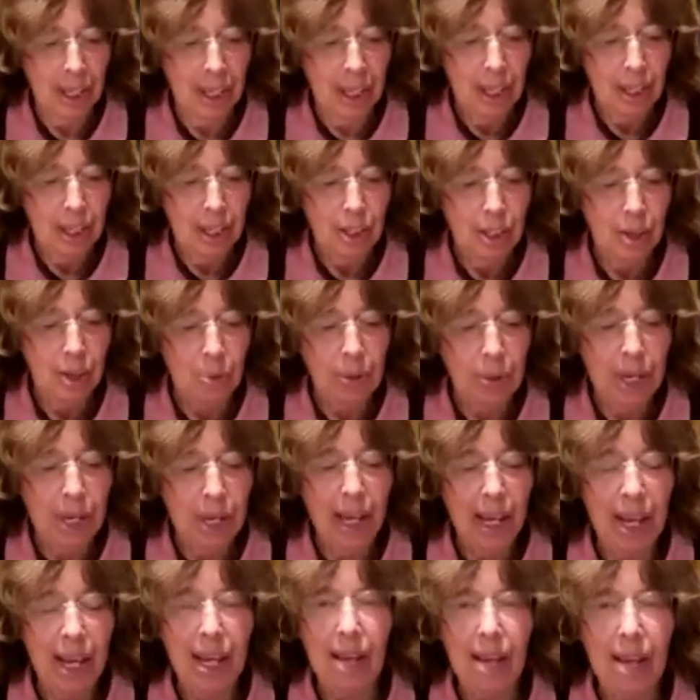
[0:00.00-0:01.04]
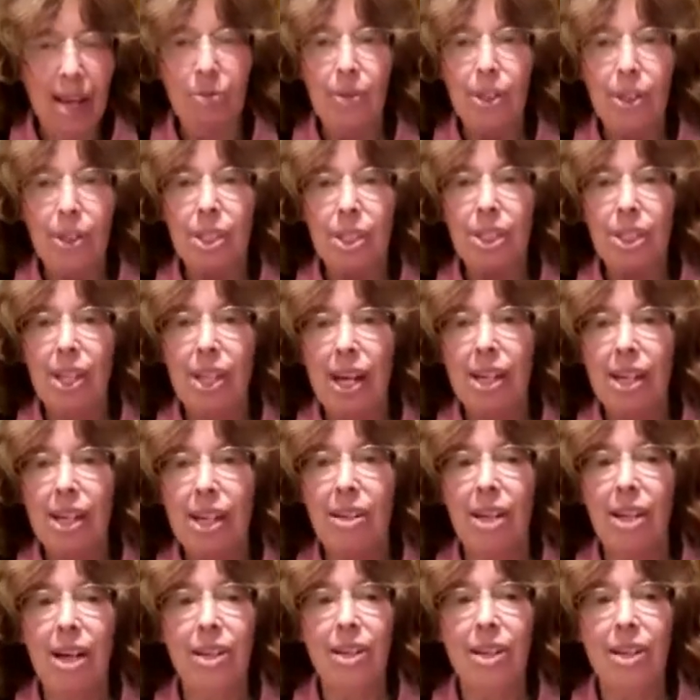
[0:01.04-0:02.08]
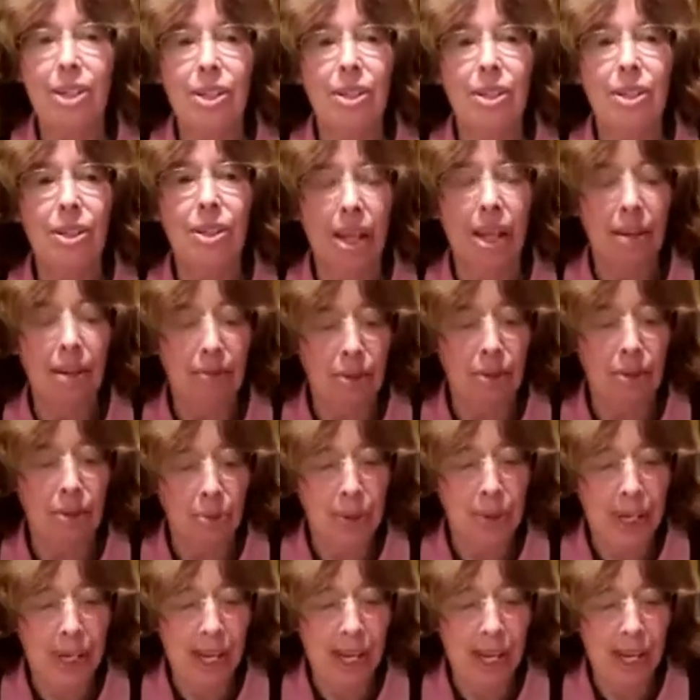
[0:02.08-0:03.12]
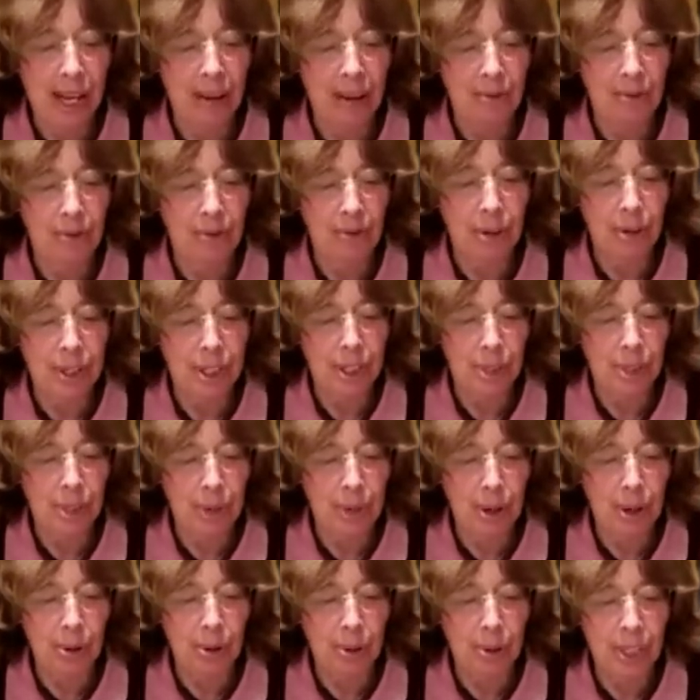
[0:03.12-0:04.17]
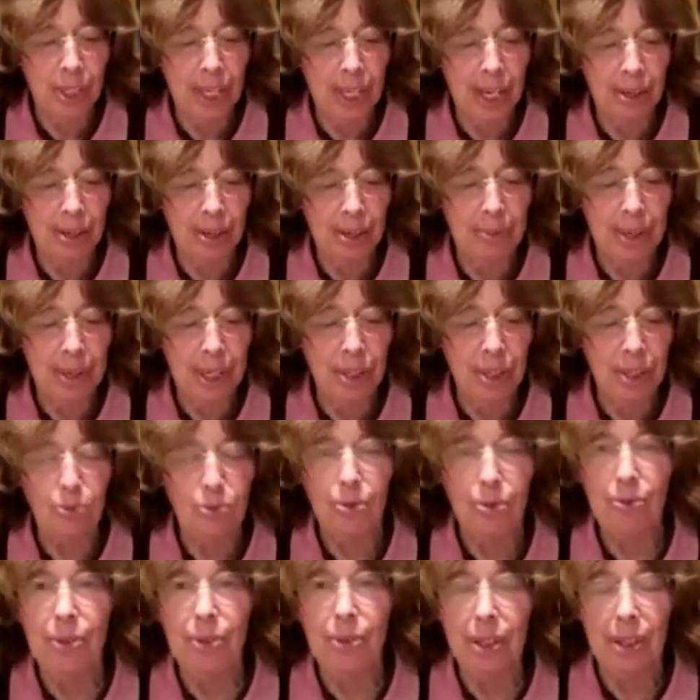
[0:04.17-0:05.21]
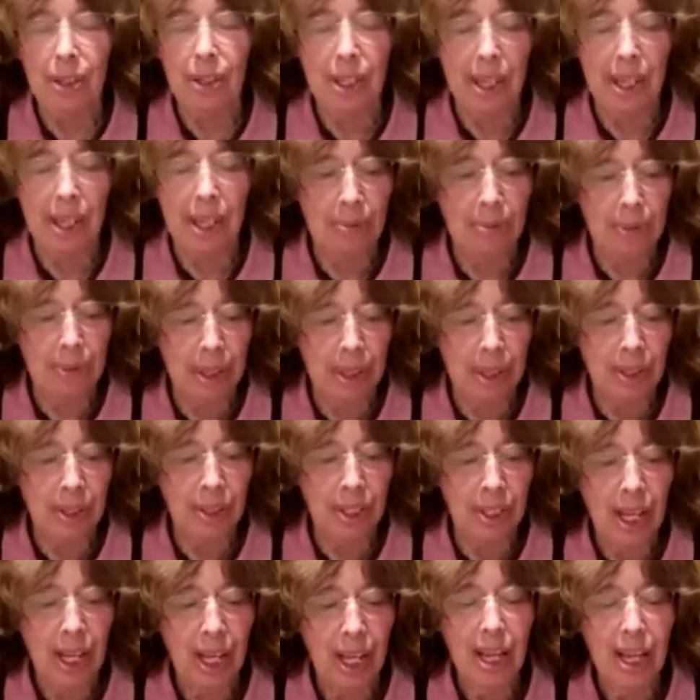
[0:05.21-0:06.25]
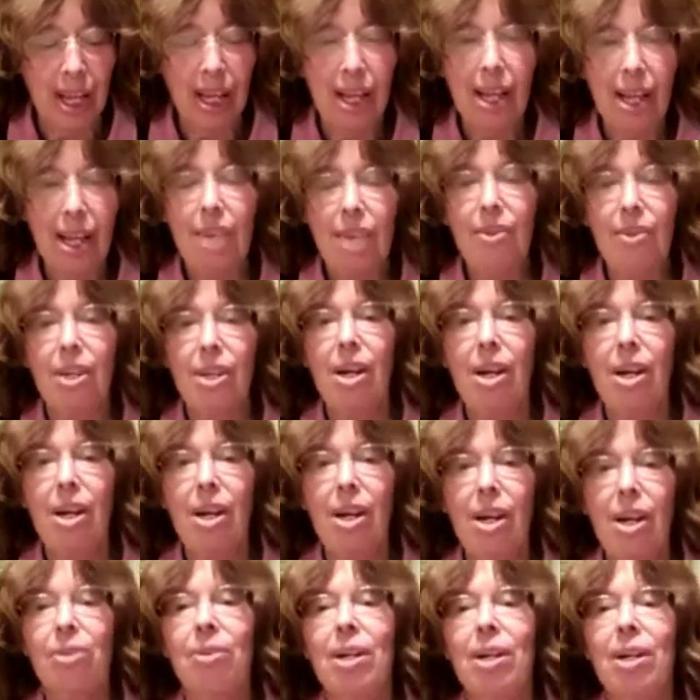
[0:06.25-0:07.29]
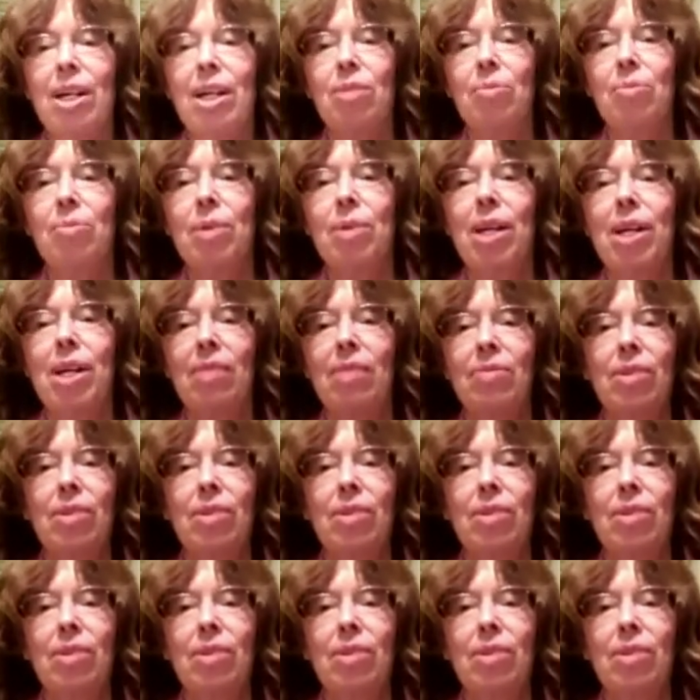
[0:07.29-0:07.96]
So we have, on a psychological level, we have exposed enemies, revealed enemies. And on the other hand, we have